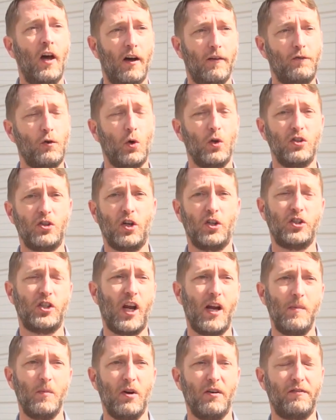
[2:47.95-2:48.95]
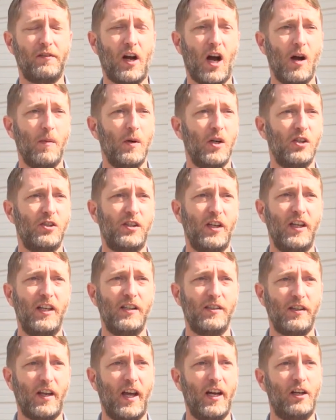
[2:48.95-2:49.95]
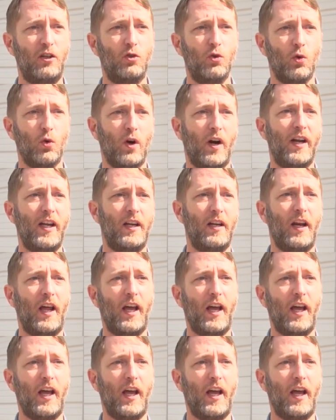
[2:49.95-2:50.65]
Of course, our Chamber of Commerce is a great